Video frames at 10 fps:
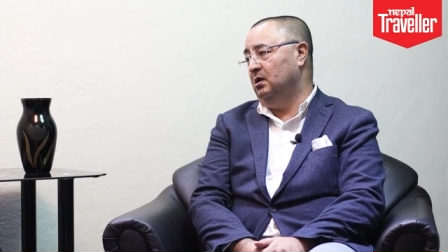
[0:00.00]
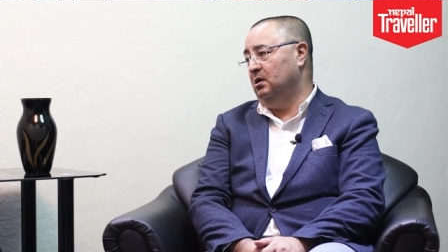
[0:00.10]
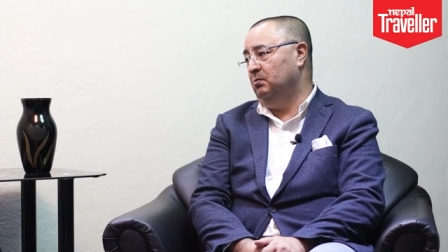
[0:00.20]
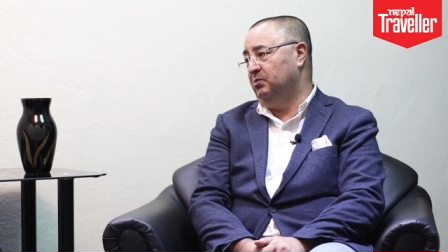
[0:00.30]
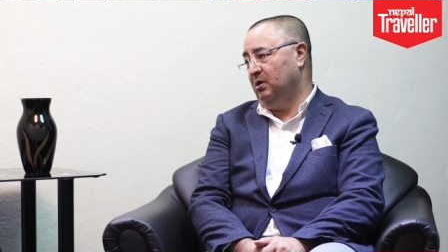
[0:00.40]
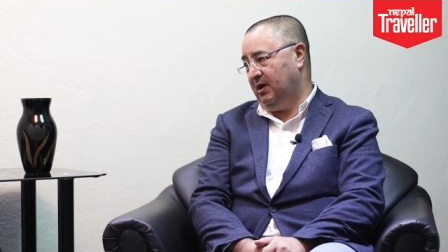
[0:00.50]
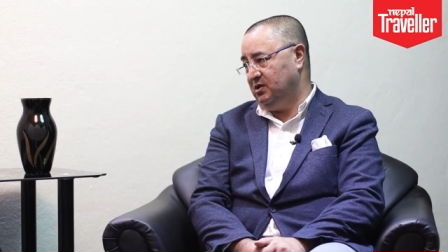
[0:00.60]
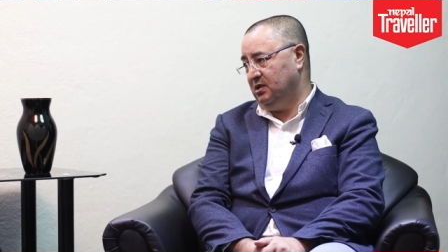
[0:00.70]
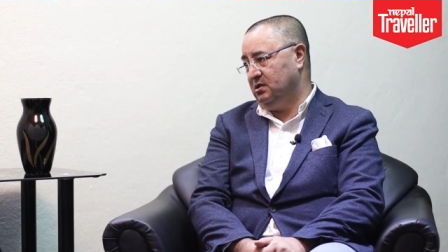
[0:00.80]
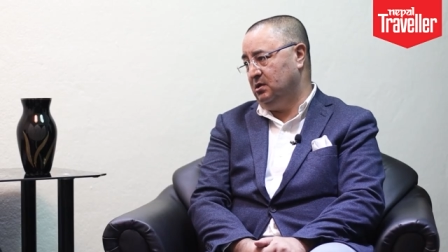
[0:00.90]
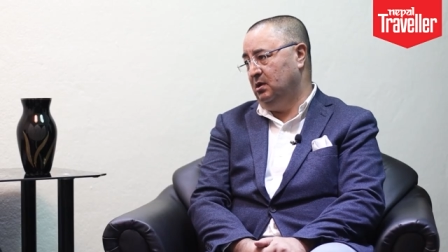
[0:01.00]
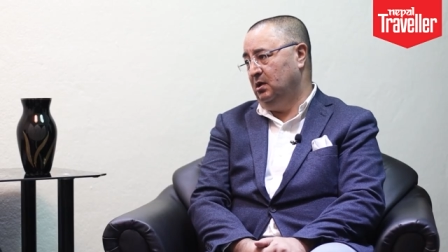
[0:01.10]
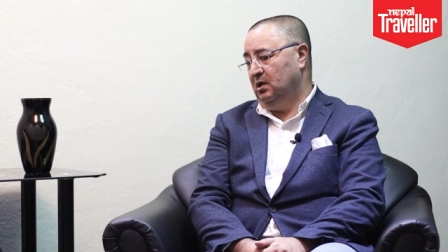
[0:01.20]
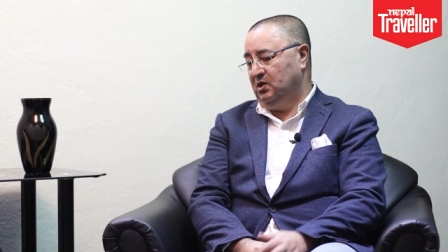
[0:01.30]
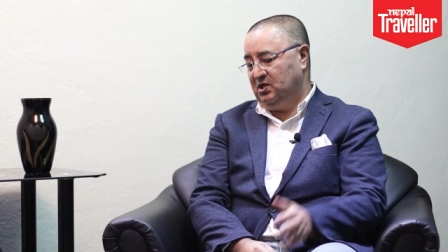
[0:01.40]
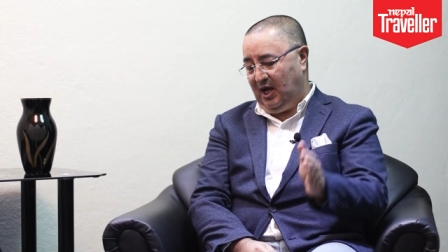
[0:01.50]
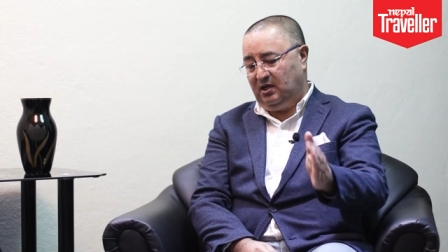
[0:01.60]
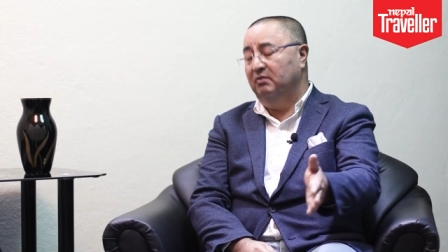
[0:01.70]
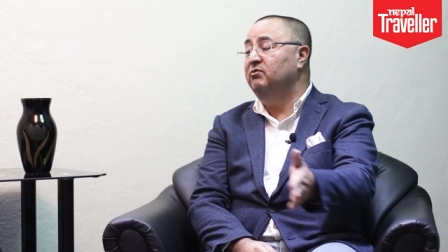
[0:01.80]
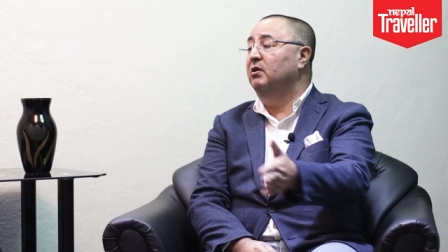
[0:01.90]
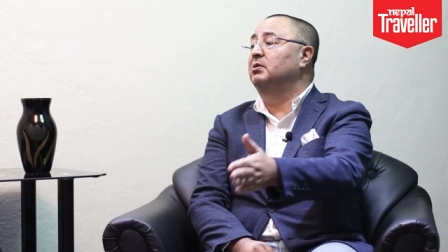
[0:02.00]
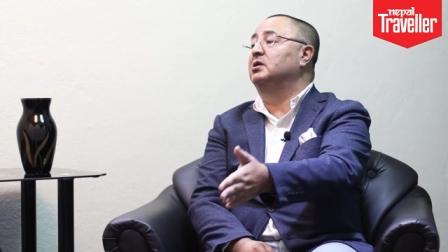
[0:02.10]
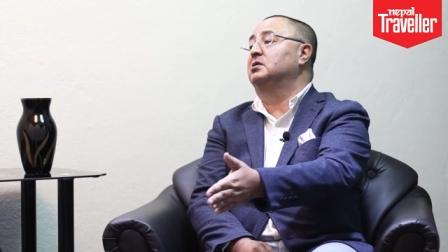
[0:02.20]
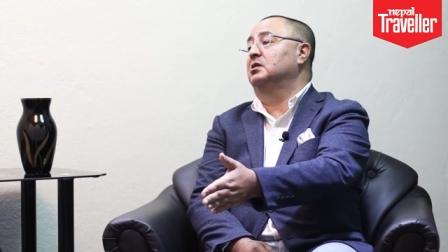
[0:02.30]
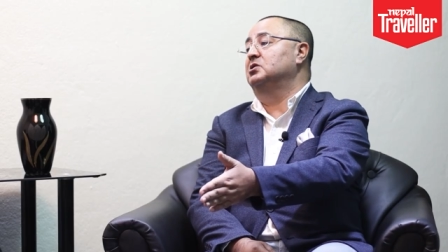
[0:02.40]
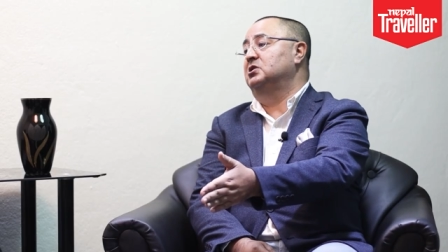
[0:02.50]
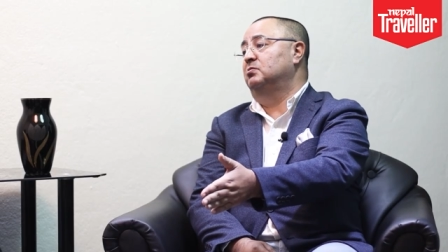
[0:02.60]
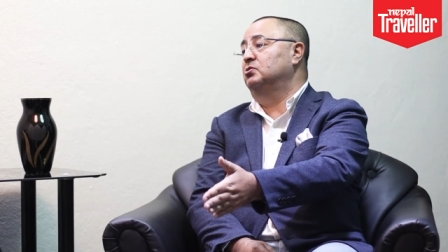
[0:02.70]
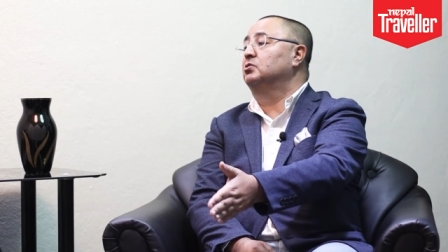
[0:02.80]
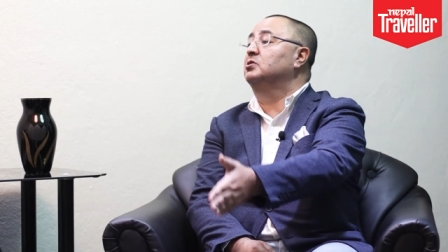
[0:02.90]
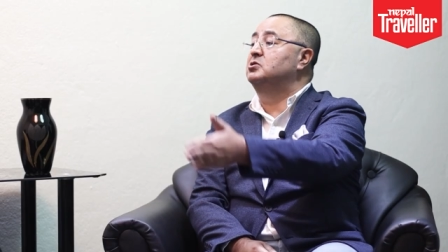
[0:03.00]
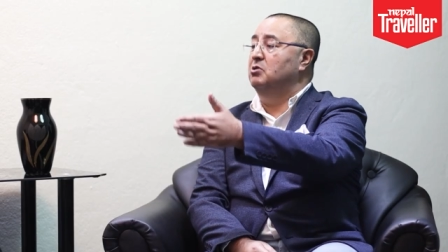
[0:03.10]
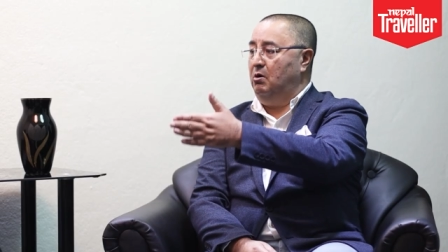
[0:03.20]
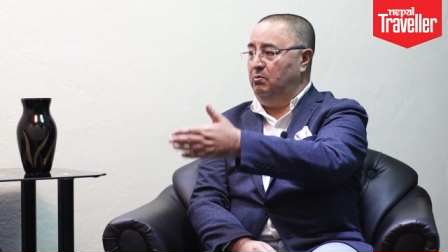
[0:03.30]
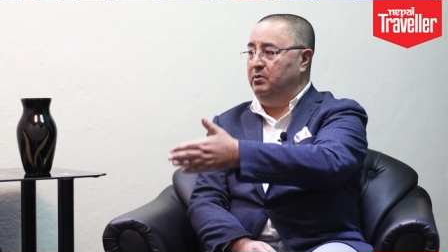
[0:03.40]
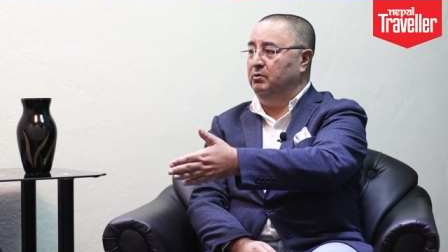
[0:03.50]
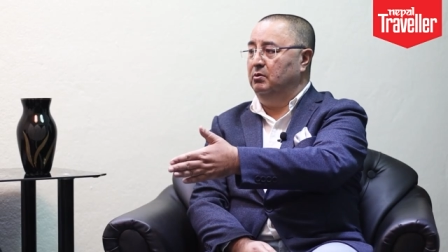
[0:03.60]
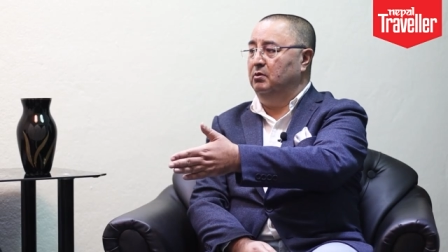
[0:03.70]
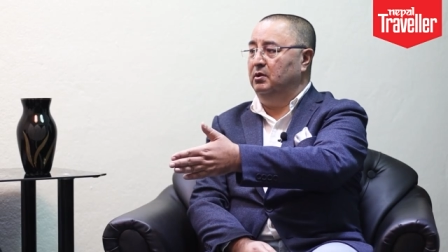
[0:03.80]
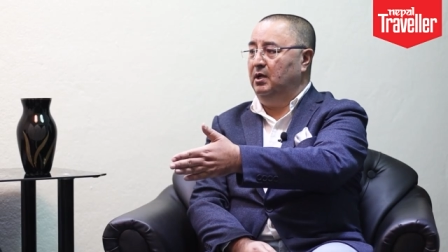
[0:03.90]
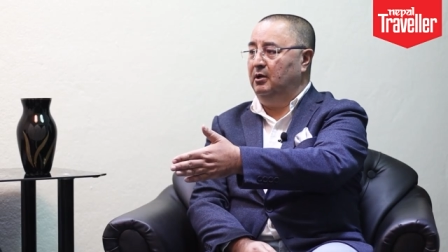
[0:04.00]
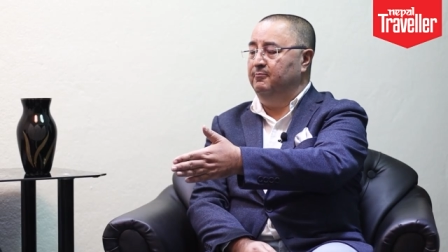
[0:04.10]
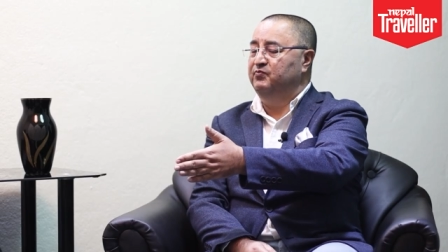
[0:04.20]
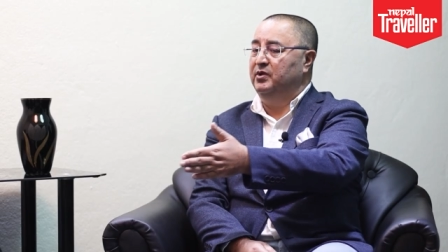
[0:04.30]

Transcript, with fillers: the premises, starting from internship to the job. You know that.